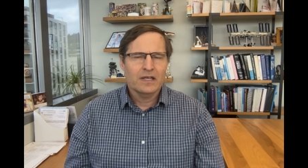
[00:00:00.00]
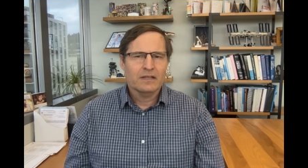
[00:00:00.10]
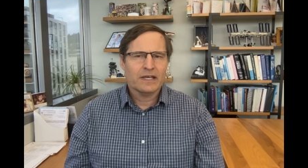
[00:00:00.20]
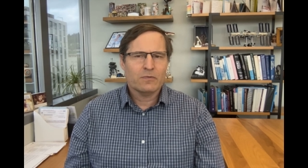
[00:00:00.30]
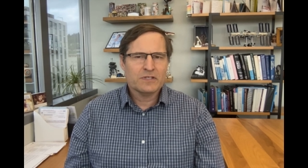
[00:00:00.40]

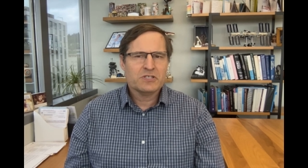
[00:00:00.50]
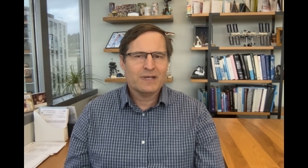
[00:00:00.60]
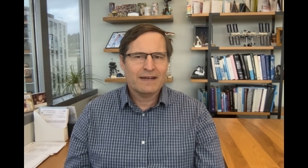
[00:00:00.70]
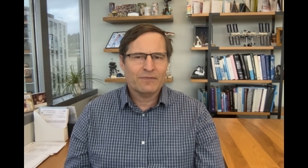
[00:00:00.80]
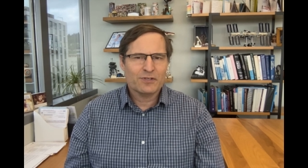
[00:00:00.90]
Like, once you
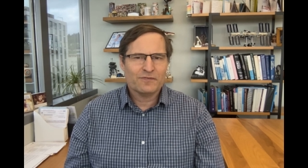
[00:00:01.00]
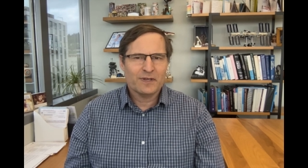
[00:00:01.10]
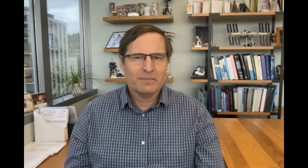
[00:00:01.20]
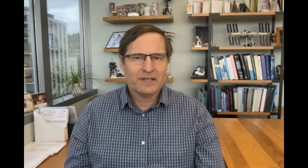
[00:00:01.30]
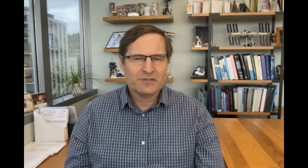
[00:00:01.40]
have those
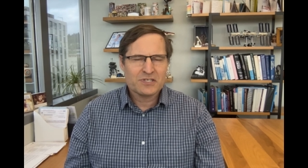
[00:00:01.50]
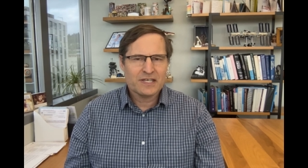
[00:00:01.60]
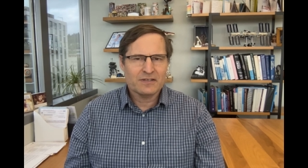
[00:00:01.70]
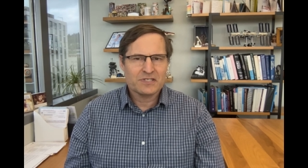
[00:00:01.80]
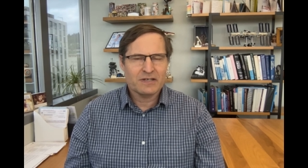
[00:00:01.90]
fundamental
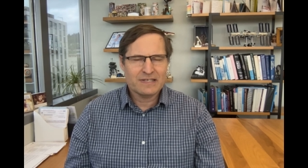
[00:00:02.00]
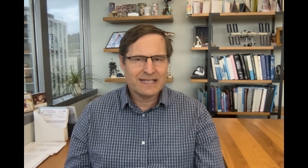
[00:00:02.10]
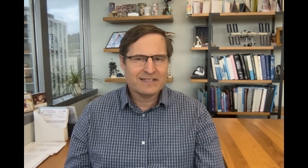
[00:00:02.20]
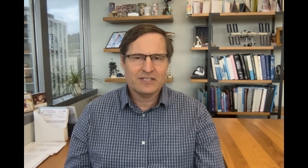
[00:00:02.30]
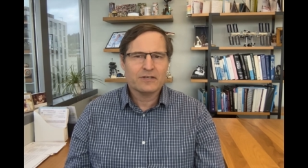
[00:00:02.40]
skills, now it
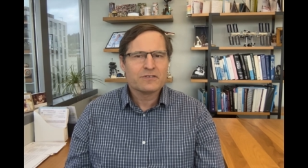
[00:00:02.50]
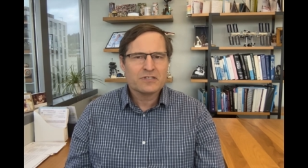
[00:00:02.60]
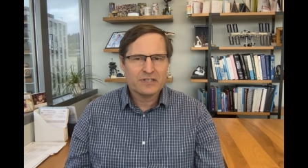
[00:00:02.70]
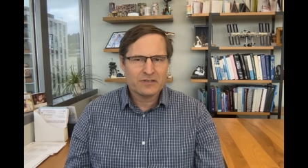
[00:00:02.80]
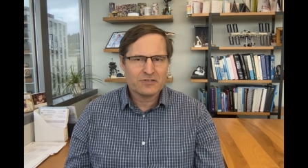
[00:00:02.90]
takes years and
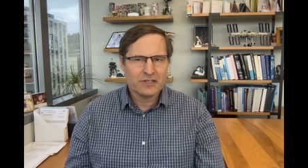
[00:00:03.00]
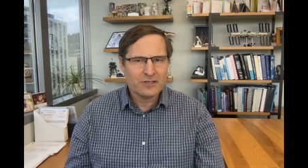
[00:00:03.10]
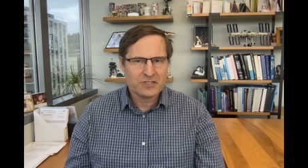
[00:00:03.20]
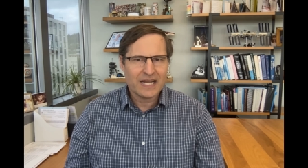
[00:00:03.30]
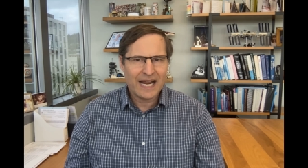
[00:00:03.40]
years and years
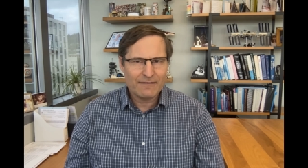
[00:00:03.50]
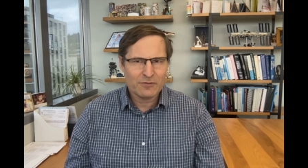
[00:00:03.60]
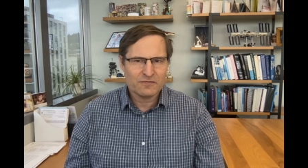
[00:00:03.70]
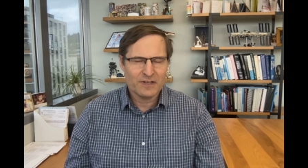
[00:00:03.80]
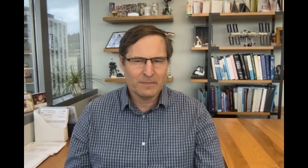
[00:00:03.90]
to have those
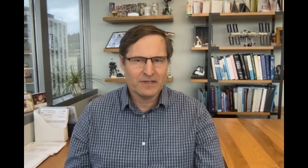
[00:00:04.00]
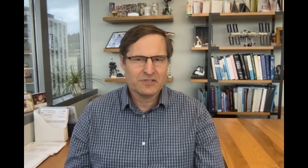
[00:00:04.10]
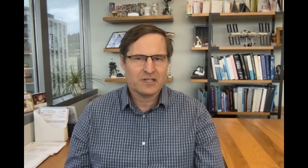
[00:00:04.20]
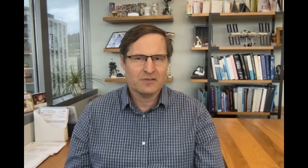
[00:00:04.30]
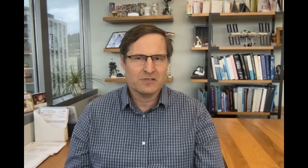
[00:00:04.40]
fundamental
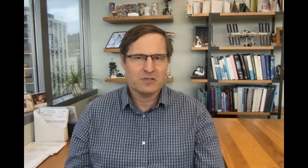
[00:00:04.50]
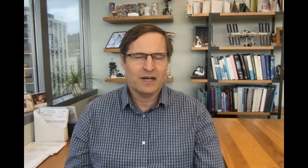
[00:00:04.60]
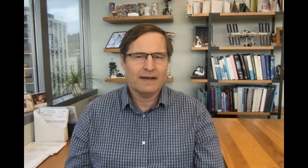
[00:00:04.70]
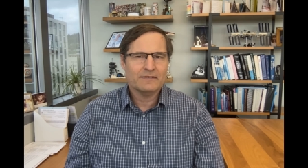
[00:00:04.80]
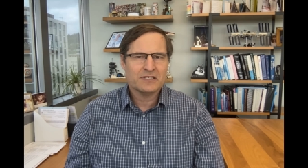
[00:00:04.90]
skills. And so
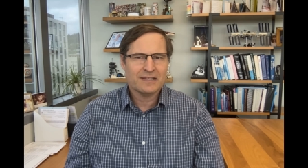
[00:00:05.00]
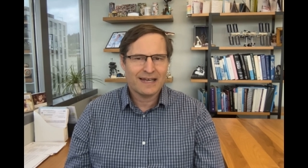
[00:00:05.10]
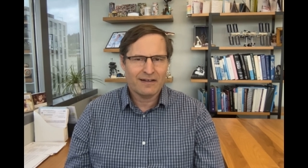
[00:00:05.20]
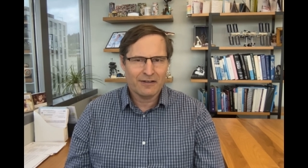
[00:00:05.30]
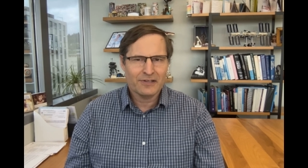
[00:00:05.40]
obviously that
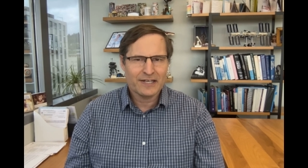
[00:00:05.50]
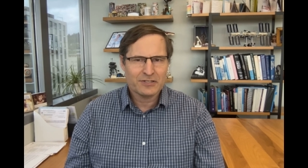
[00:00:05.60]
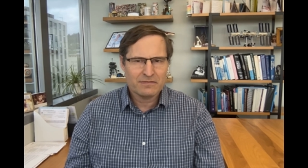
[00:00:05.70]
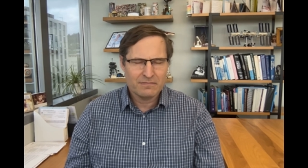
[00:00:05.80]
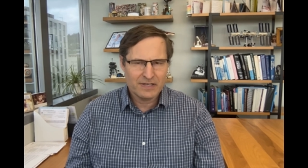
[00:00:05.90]
online
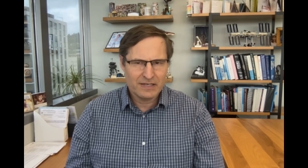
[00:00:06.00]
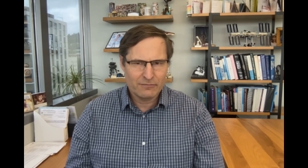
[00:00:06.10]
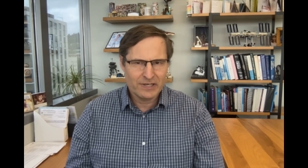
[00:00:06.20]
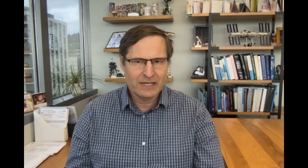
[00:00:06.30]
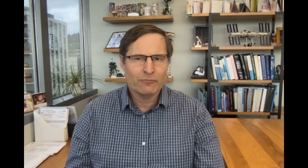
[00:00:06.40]

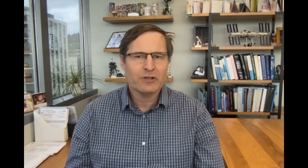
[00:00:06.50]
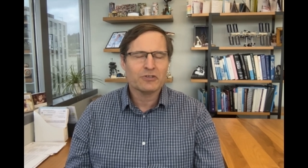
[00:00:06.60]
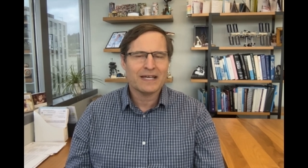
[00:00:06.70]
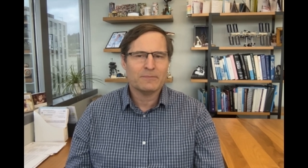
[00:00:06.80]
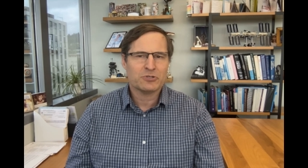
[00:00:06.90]
in
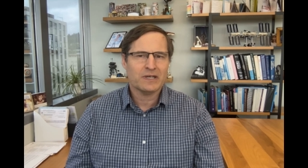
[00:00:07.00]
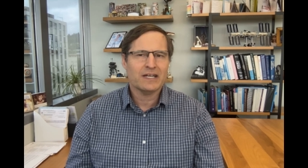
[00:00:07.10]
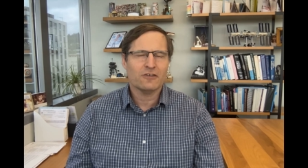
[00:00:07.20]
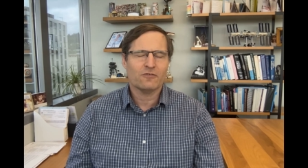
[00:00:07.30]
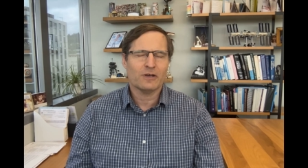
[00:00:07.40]
real-time training
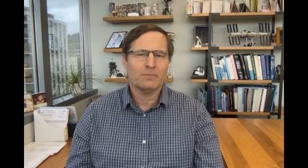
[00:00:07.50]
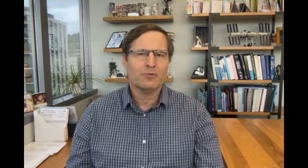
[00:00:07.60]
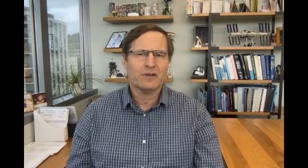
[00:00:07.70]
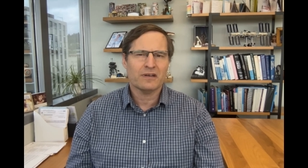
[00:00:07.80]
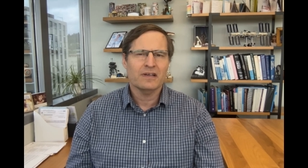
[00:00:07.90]
is very
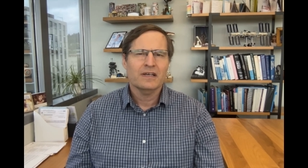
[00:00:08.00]
important.